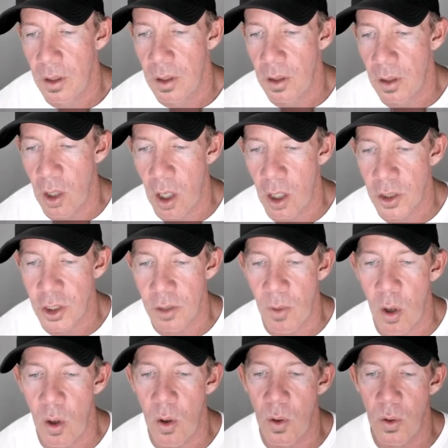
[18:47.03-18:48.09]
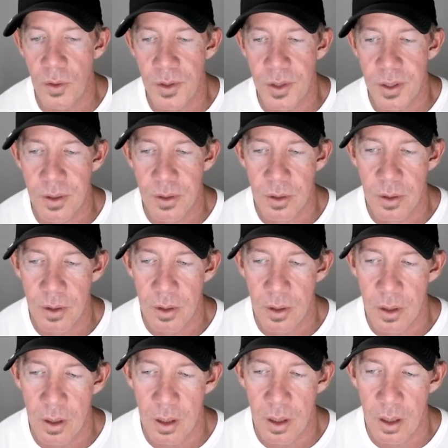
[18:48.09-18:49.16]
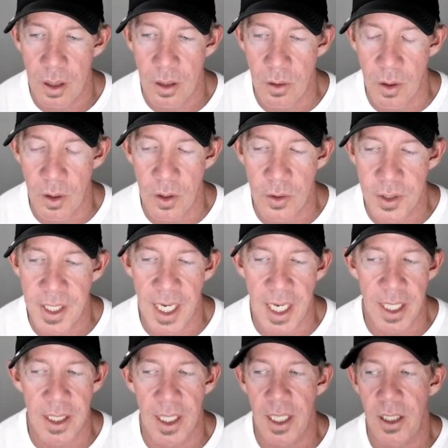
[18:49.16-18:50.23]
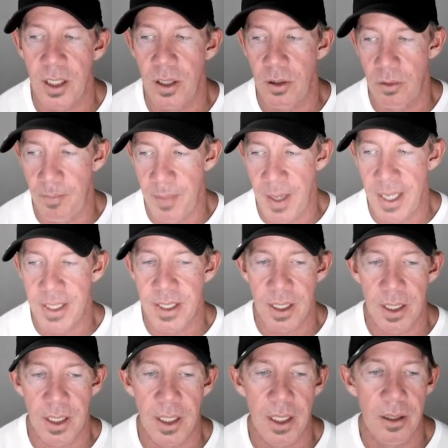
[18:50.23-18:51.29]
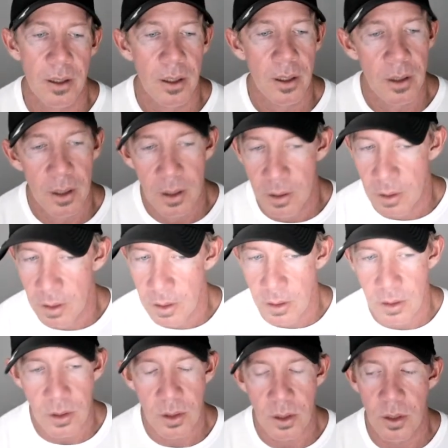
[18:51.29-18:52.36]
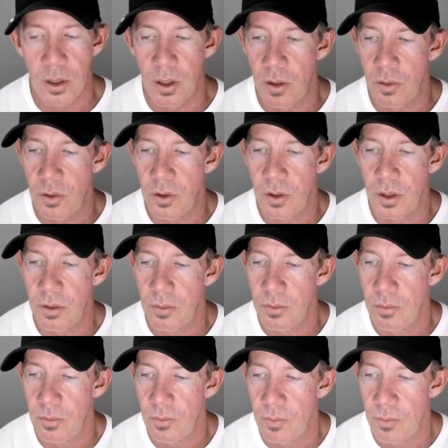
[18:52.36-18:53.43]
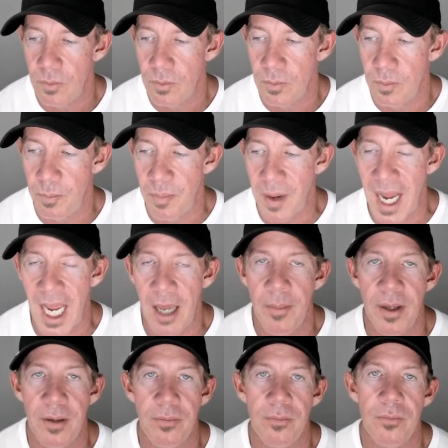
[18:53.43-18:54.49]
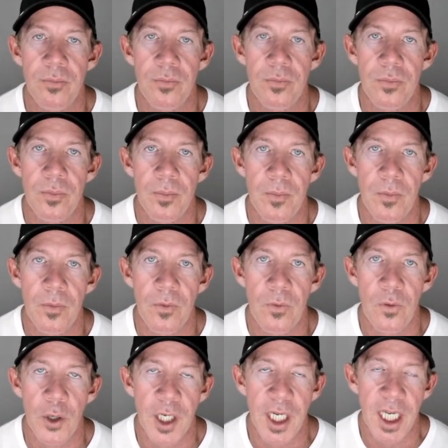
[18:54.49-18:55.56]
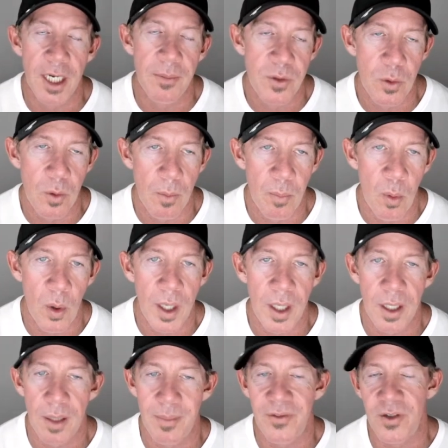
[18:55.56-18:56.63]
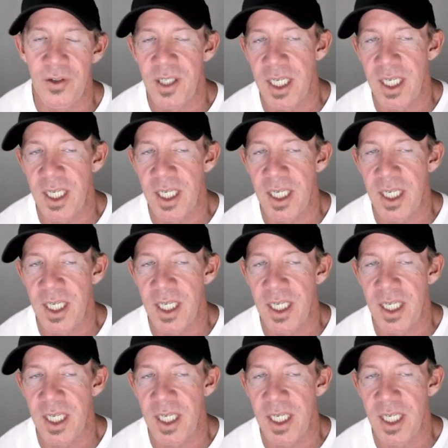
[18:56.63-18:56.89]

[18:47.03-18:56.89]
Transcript: long-term holds, you understand like you're basically, you know, you can buy them and forget them to a point. I mean, if you see